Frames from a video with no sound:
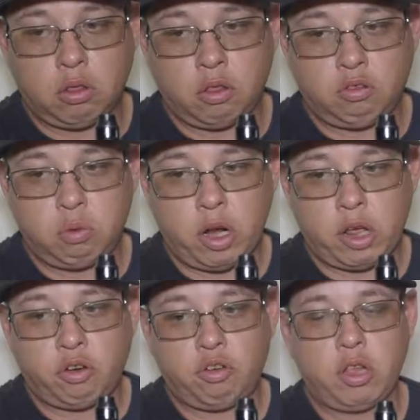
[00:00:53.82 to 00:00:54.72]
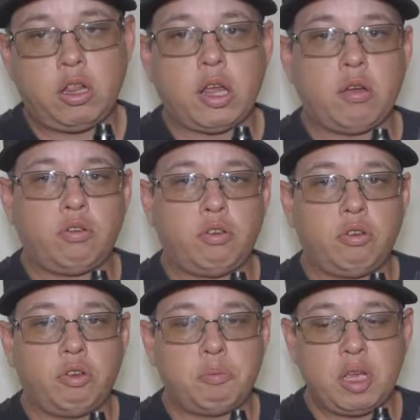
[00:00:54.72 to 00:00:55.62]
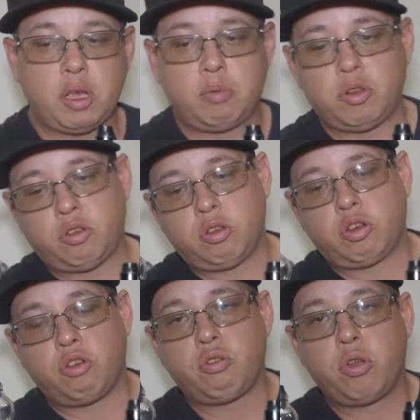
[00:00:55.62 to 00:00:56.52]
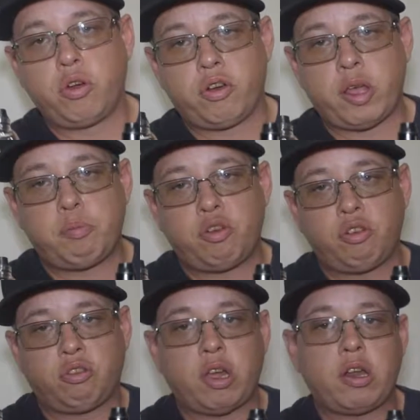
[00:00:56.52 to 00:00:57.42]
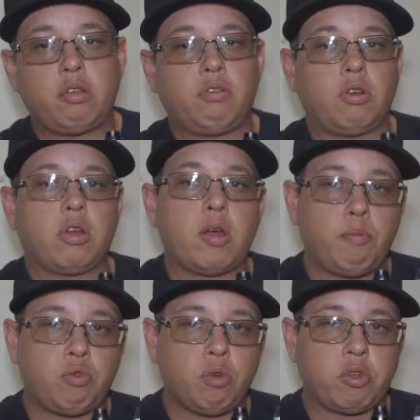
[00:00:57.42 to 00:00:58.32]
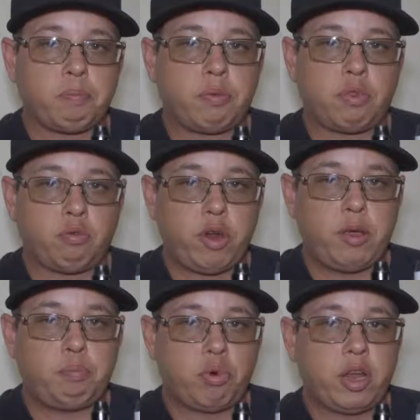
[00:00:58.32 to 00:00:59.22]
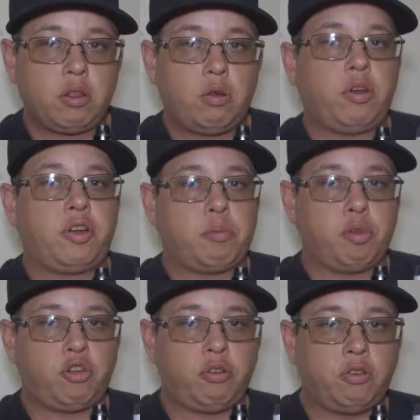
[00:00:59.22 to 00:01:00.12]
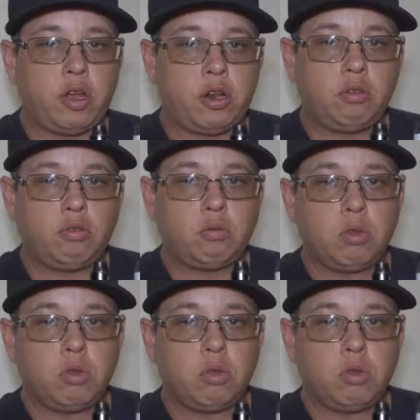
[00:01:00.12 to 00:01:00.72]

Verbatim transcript: This one actually allows you to be able to control your temperature settings. It comes with 3 preloaded temperature settings.